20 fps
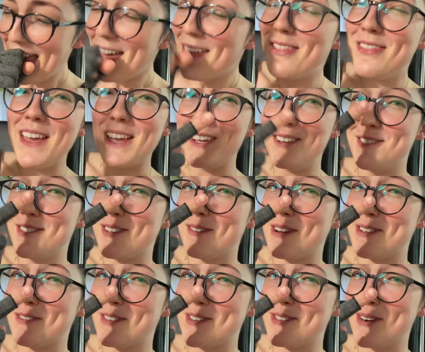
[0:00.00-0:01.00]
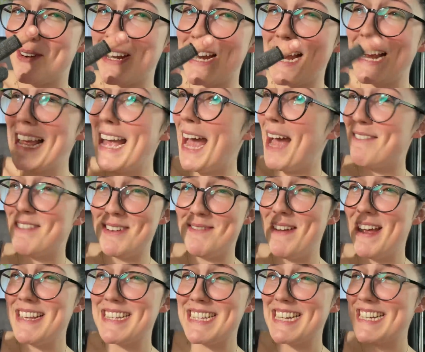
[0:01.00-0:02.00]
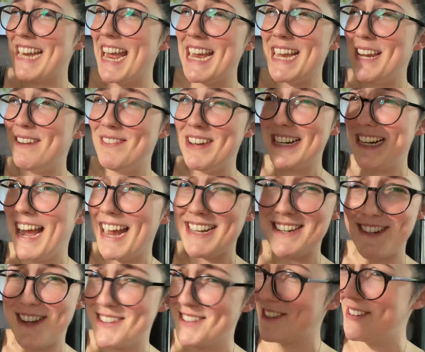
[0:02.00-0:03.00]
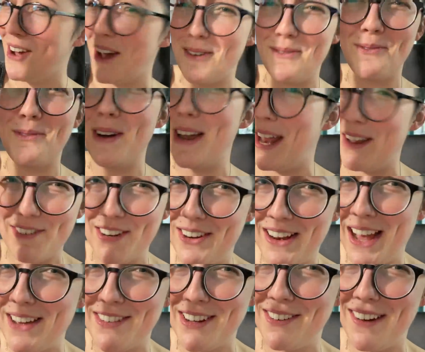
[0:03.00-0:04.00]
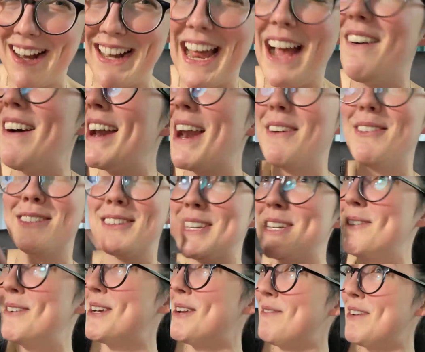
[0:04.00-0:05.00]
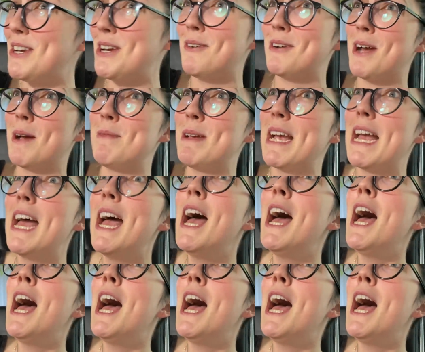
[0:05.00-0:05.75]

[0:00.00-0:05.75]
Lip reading: Thank you so much for joining. Have an amazing day, evening, night, dusk, dawn, whatever you're having right now. And I will see you in a video coming,